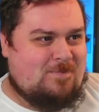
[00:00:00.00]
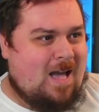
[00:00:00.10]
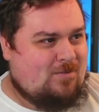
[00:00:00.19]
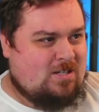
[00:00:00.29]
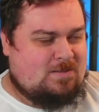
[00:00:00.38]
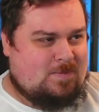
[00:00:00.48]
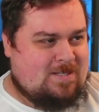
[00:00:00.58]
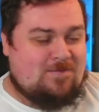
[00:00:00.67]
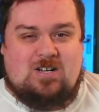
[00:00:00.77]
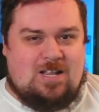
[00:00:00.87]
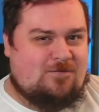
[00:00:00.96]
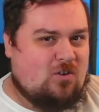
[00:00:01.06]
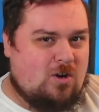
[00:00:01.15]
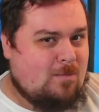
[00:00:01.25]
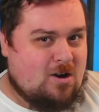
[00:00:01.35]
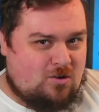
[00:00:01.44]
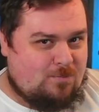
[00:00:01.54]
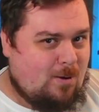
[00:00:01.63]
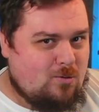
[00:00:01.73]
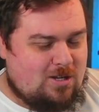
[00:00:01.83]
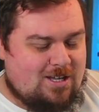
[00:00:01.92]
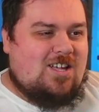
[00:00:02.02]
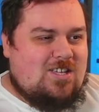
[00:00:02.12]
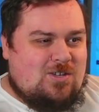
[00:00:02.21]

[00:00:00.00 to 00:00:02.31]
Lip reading: have it specifically for Amaru Polka.